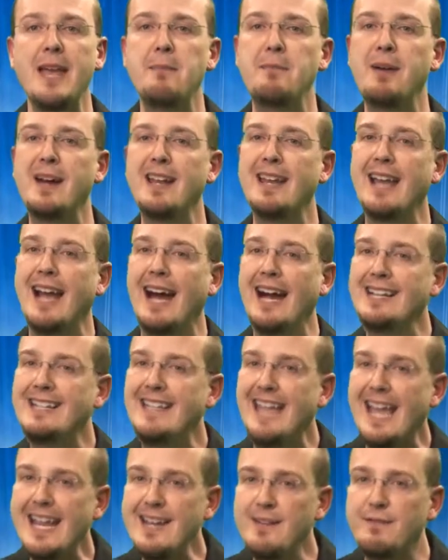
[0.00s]
But
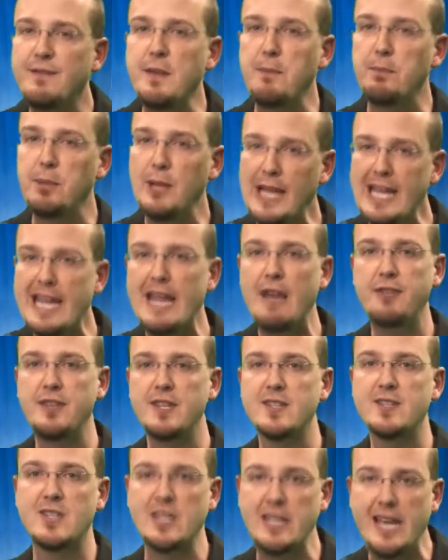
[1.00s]
again, if you play out
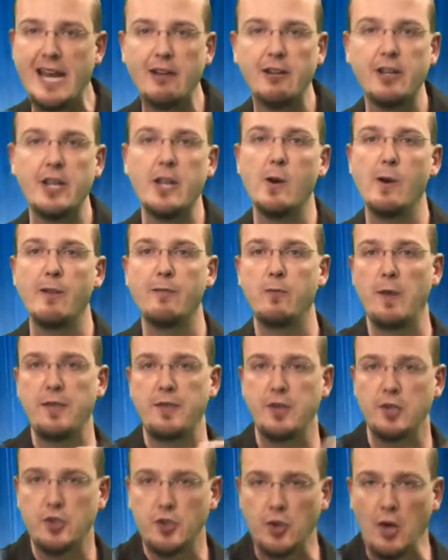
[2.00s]
this scenario of
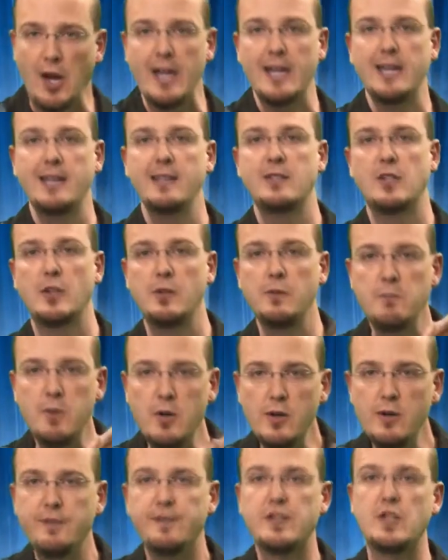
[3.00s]
what they're trying to
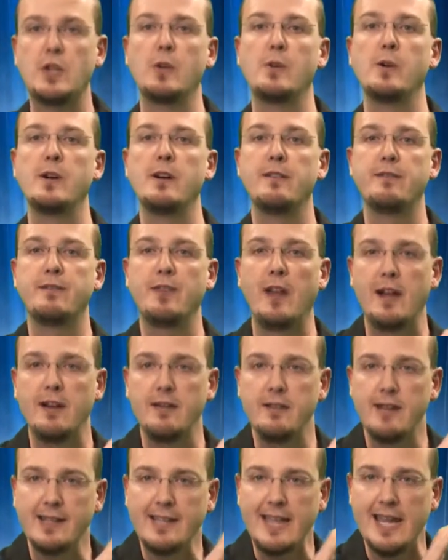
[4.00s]
move to, of
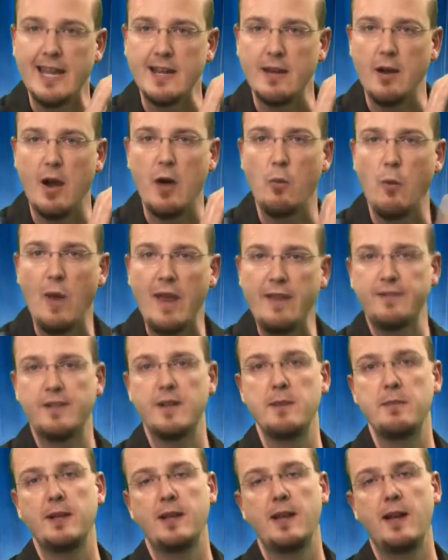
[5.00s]
again, away
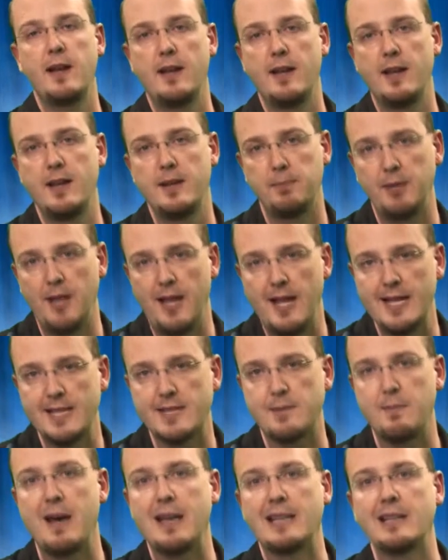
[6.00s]
from an
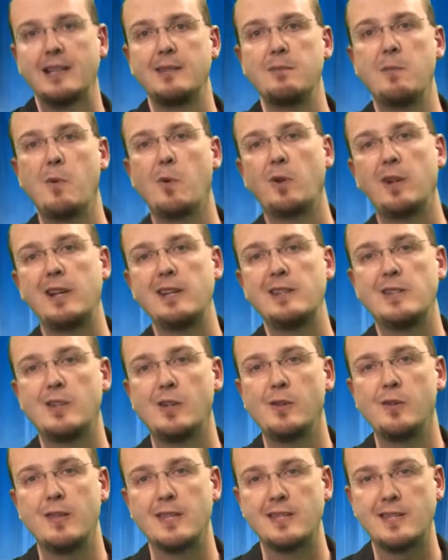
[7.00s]
appliance model and more
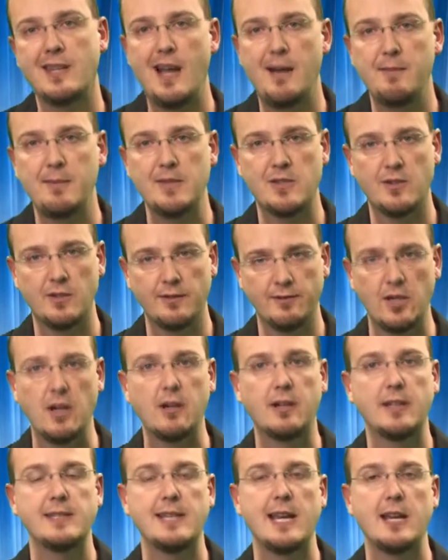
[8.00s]
into this common server
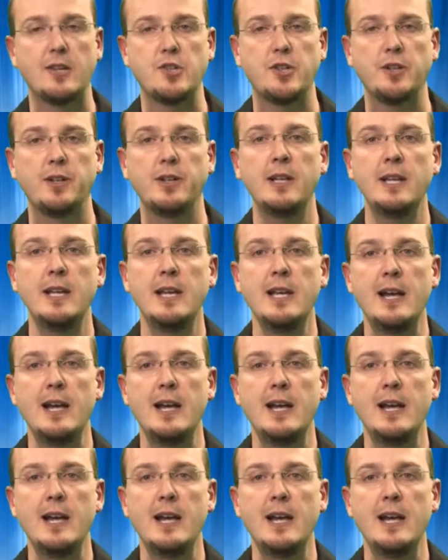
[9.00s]
architecture,